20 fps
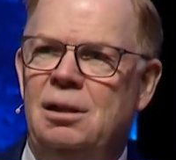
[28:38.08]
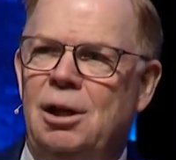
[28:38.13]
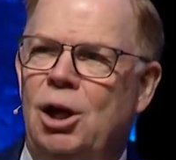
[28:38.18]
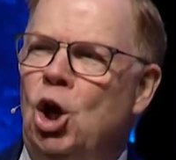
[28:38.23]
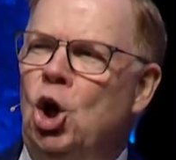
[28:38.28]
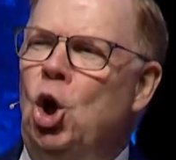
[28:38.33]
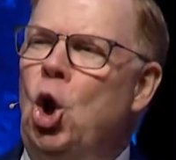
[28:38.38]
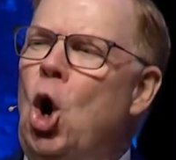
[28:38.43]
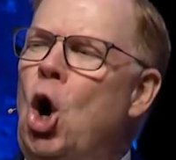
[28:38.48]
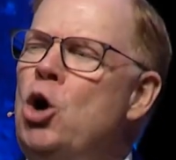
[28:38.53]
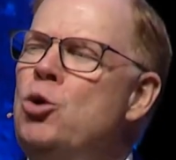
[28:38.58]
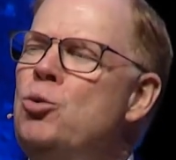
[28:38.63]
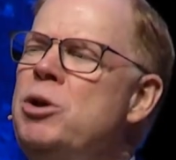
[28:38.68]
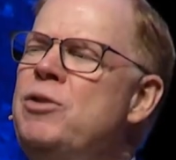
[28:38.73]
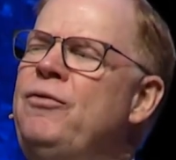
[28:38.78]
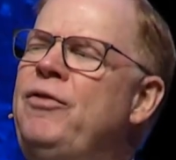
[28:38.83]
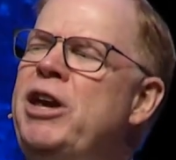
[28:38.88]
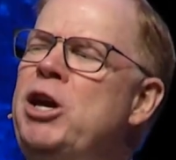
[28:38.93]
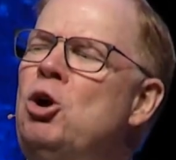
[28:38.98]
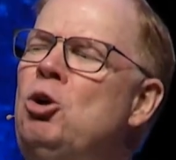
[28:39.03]
Lord,
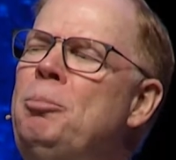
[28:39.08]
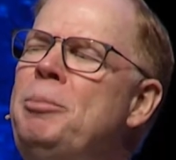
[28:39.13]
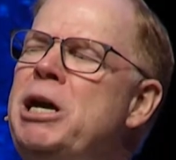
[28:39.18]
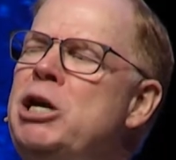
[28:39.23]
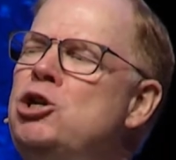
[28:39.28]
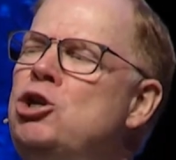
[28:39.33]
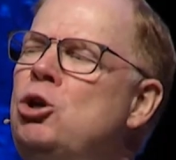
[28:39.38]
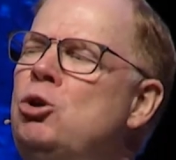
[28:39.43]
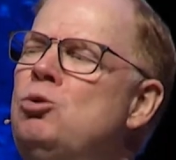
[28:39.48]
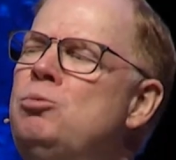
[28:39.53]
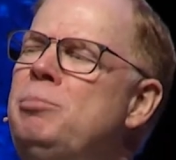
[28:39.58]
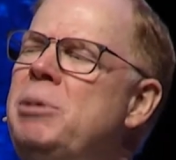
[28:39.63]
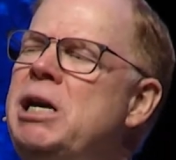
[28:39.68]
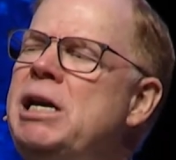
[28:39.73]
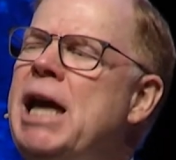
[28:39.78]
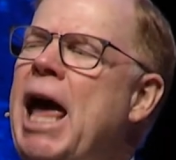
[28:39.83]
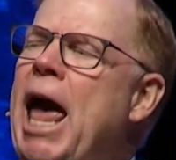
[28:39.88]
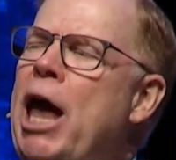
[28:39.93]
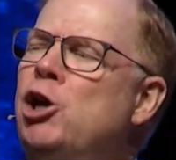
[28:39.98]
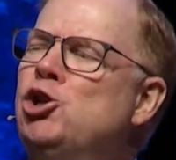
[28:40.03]
reveal me to me
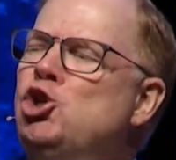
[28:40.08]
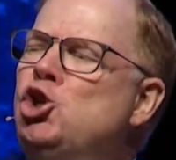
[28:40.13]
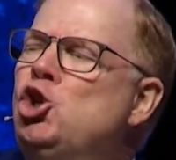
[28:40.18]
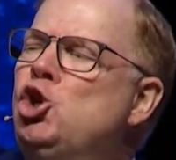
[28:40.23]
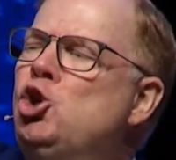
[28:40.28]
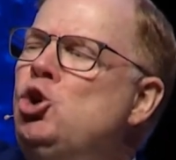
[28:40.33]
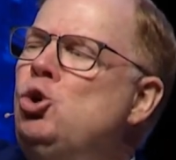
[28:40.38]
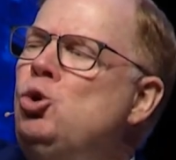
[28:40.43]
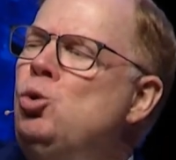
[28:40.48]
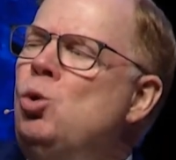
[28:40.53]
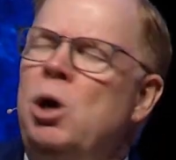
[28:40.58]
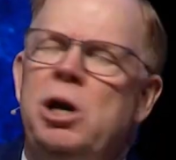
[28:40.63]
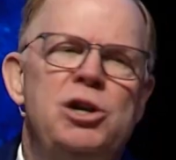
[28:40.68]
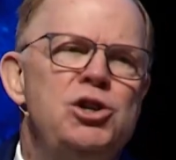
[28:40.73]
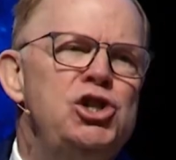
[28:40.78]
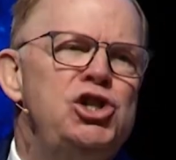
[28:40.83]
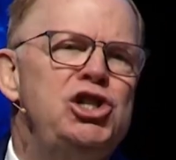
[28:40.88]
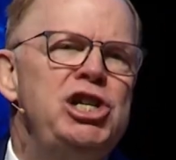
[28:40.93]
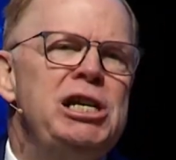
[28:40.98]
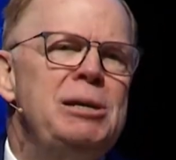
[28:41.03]
as you
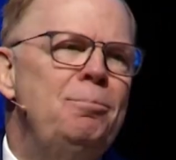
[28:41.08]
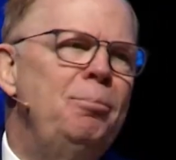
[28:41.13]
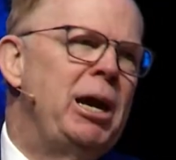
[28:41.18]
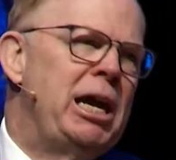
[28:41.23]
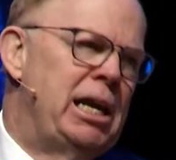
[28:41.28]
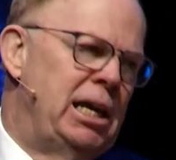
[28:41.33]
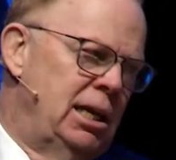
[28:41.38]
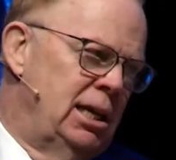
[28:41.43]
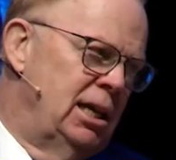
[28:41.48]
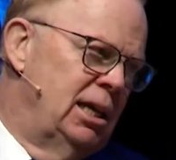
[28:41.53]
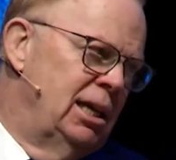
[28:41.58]
see me.